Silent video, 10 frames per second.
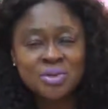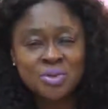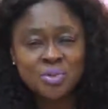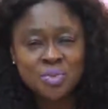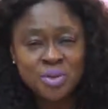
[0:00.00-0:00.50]

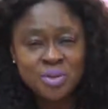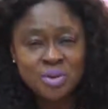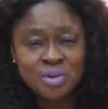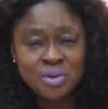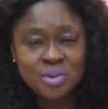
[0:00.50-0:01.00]
you pick
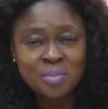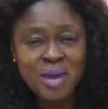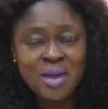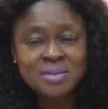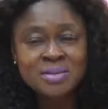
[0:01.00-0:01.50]
your, your
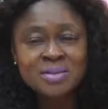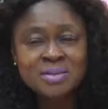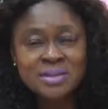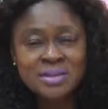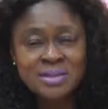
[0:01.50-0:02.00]
bags,
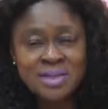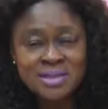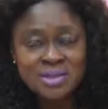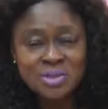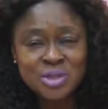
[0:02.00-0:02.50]

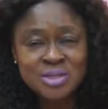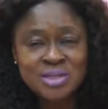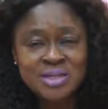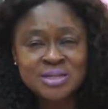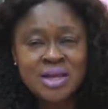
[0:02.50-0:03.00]
get into the
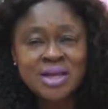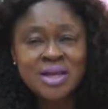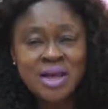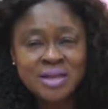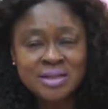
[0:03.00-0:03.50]
center
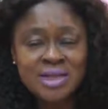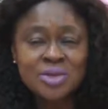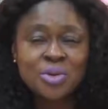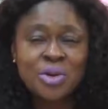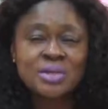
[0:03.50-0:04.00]
and
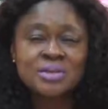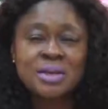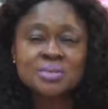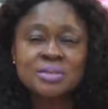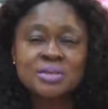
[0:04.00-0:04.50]
take your
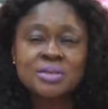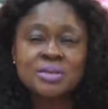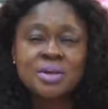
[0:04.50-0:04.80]
exams.